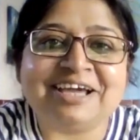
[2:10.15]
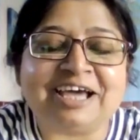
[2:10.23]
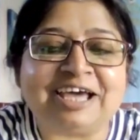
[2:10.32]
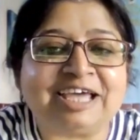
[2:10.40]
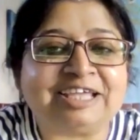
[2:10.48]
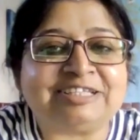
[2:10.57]

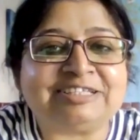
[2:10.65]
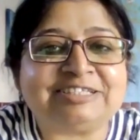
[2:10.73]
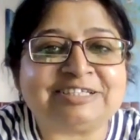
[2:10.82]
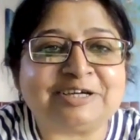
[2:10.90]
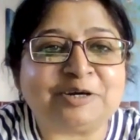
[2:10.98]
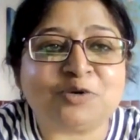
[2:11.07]
And
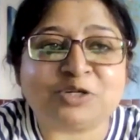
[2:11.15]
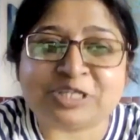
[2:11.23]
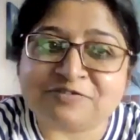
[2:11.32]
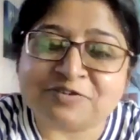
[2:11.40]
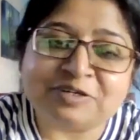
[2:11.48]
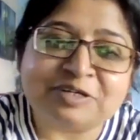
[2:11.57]

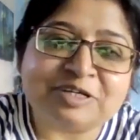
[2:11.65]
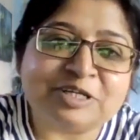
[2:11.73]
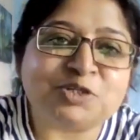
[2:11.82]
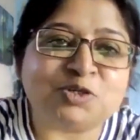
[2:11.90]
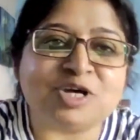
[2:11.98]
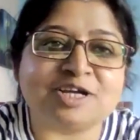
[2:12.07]
whatever
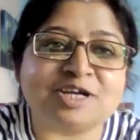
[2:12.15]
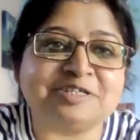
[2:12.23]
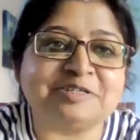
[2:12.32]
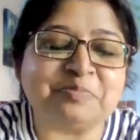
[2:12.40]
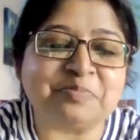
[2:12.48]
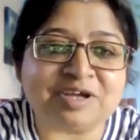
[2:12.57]

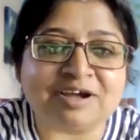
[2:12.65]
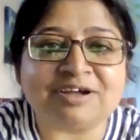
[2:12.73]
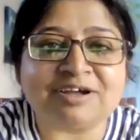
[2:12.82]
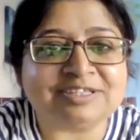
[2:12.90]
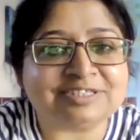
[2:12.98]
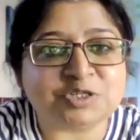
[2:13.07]
introduction
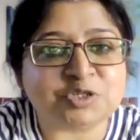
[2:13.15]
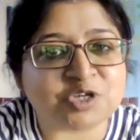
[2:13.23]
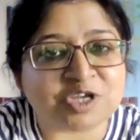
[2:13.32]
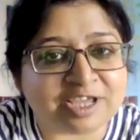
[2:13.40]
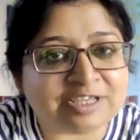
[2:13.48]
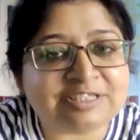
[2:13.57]
Priyanka just
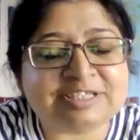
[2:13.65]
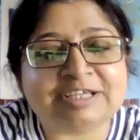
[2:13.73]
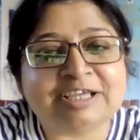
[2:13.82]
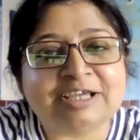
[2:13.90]
shared,